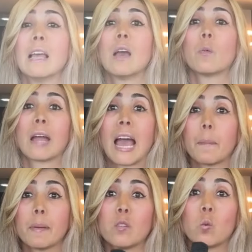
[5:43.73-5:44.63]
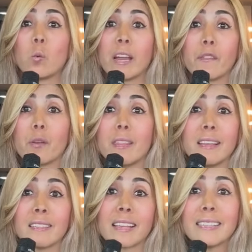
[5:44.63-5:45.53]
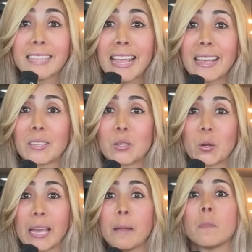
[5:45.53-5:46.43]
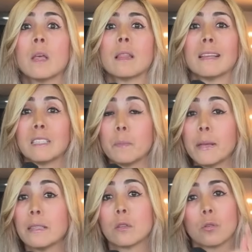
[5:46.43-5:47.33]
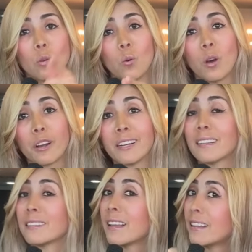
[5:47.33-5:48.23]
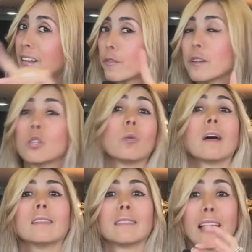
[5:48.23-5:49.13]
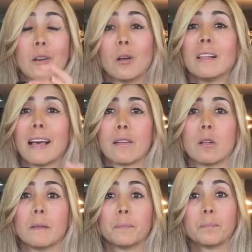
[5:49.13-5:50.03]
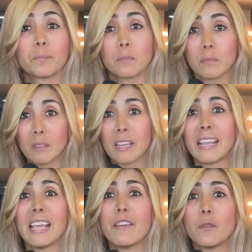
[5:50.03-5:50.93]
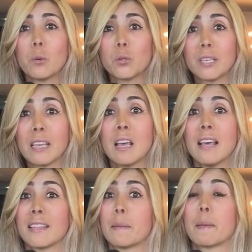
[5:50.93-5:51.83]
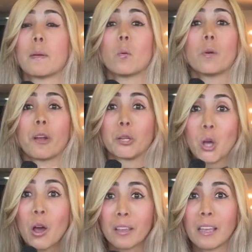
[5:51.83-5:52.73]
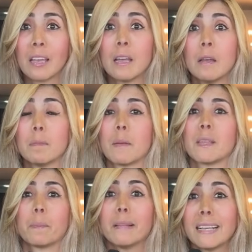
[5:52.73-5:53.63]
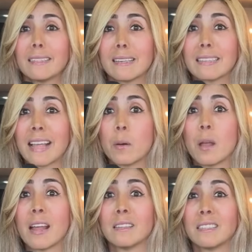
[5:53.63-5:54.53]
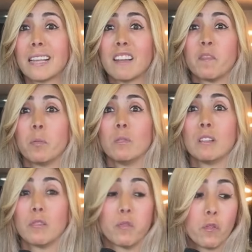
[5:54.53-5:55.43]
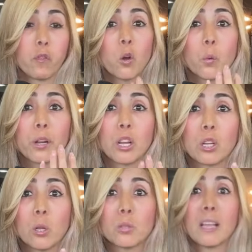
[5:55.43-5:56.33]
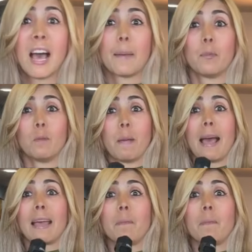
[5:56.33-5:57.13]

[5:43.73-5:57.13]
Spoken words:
and we're happy to wherever this can take us, okay? This means you are not indifferent to us at all, at all. If you see that maybe we are talking, maybe the place is loud, and instead of pulling forward and close, I pull back